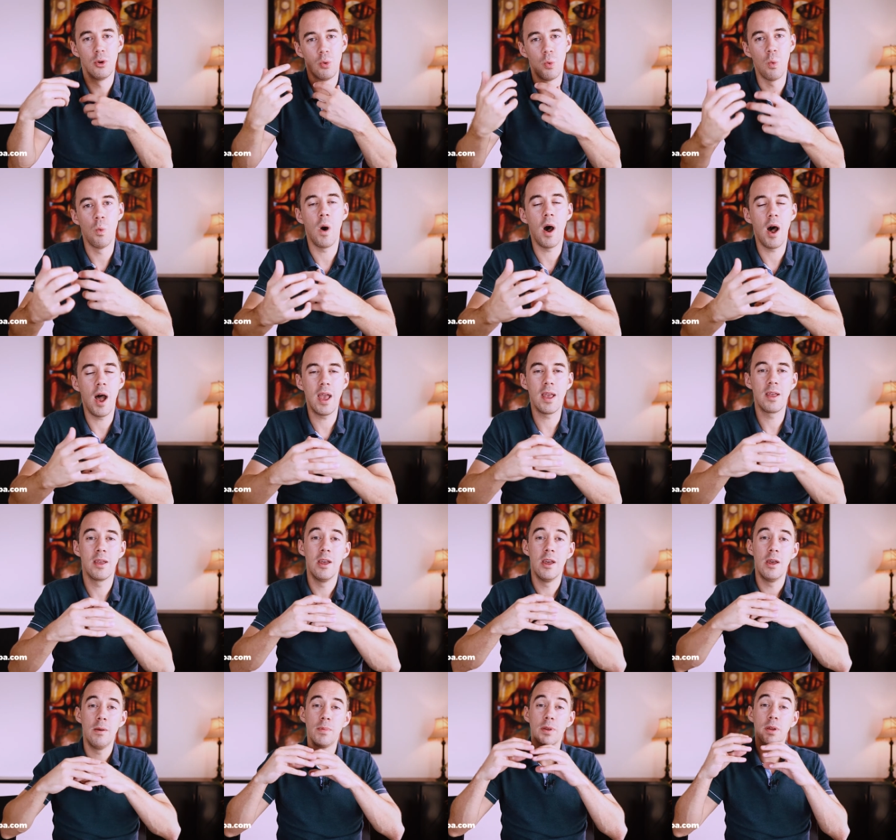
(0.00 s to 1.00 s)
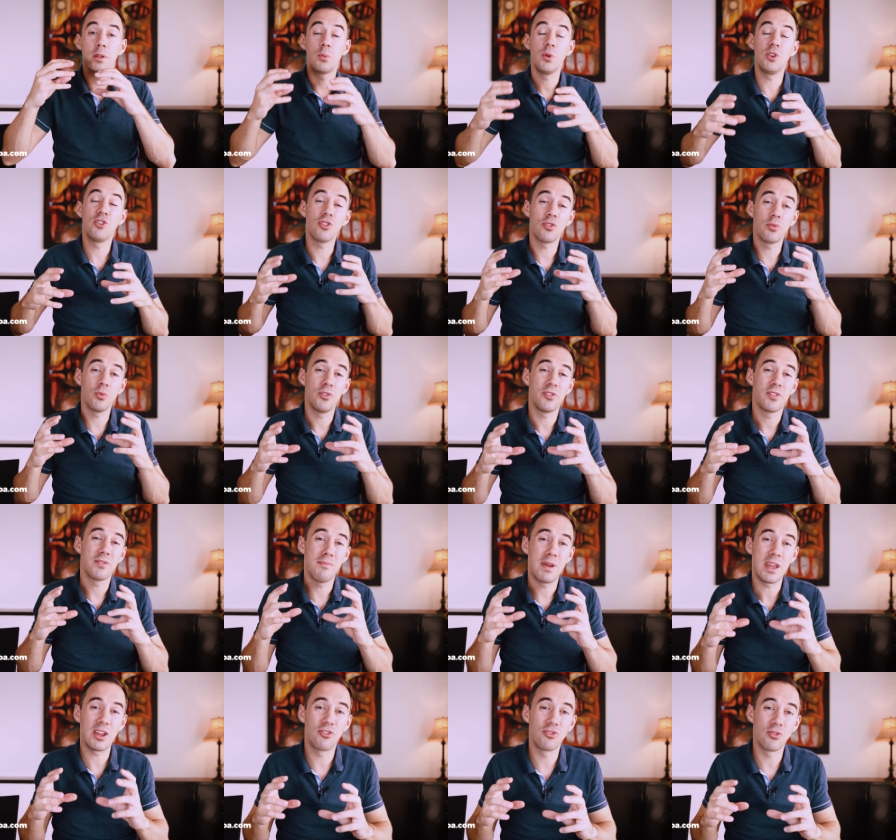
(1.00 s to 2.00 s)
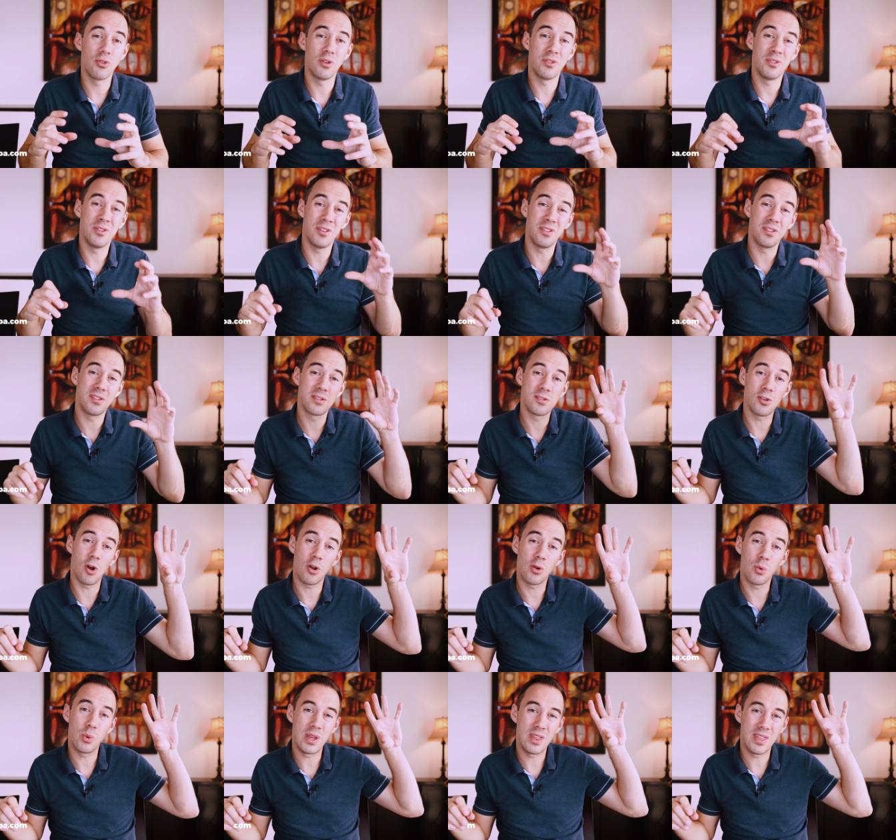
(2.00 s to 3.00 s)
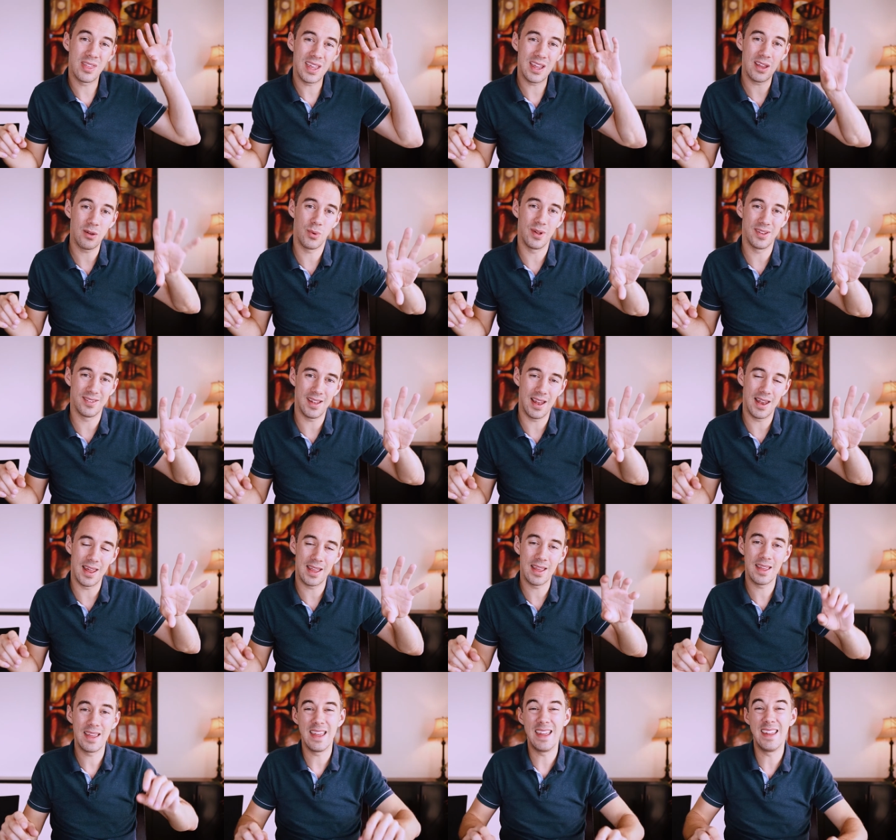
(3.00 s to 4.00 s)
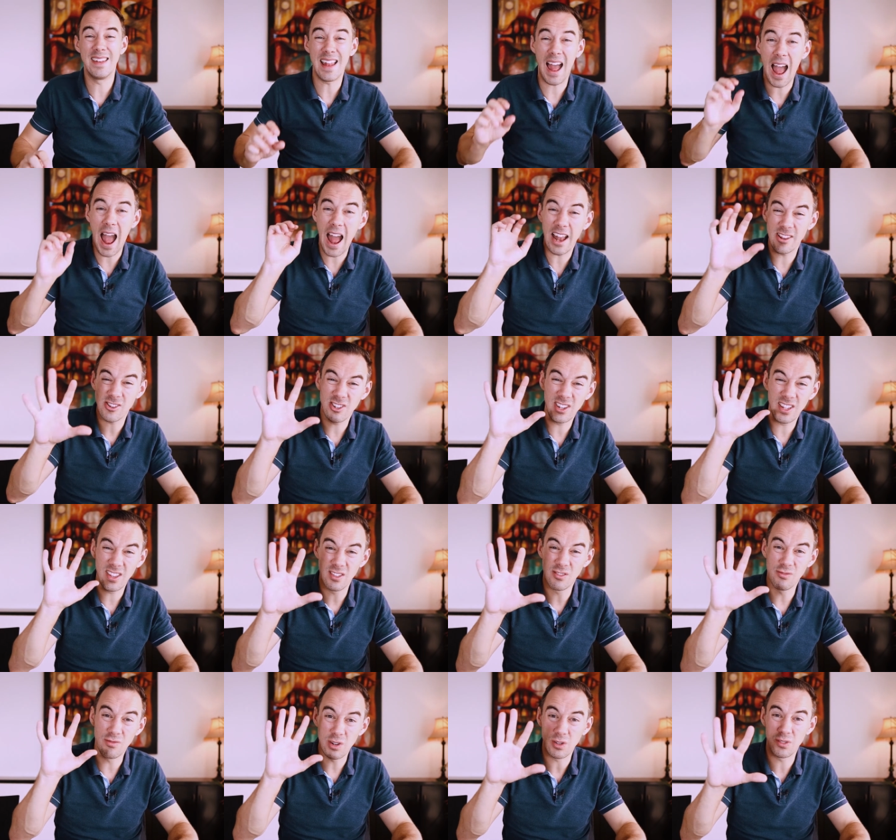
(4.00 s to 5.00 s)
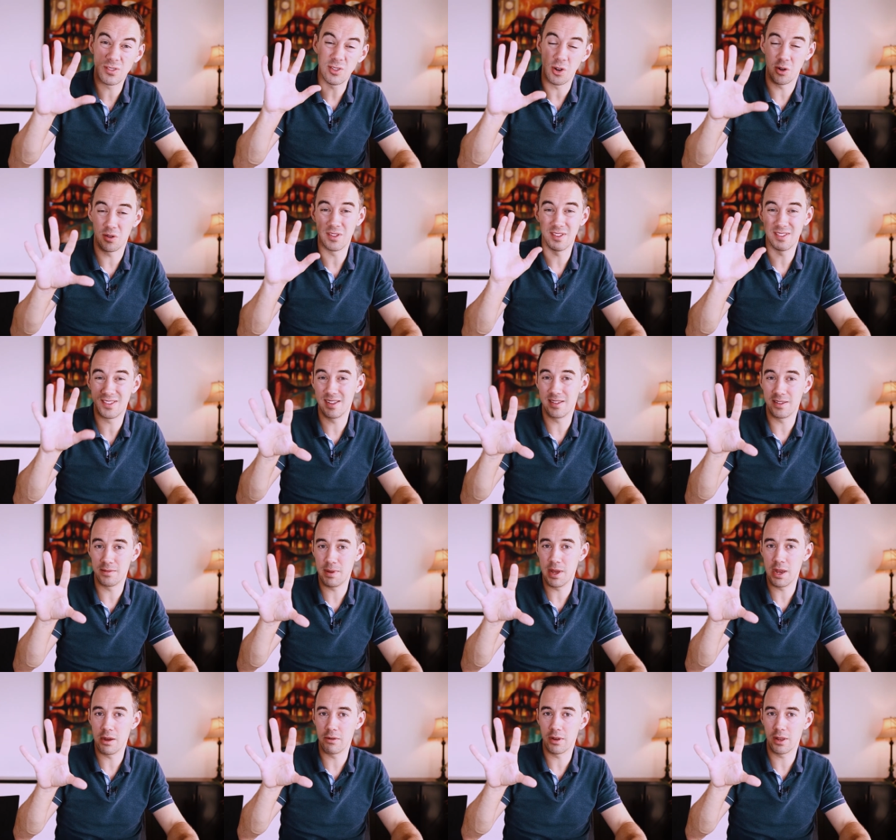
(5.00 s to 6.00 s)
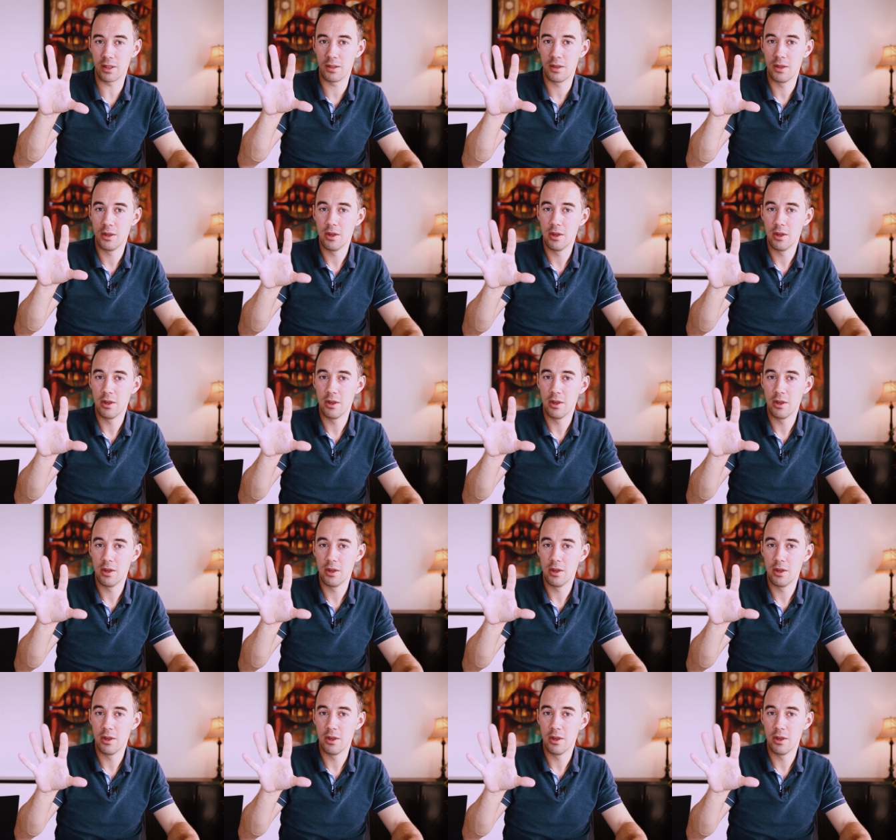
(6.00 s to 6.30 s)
Why? Because we just want to make sure that the stock we think we're selling is actually the real stock that's disappearing.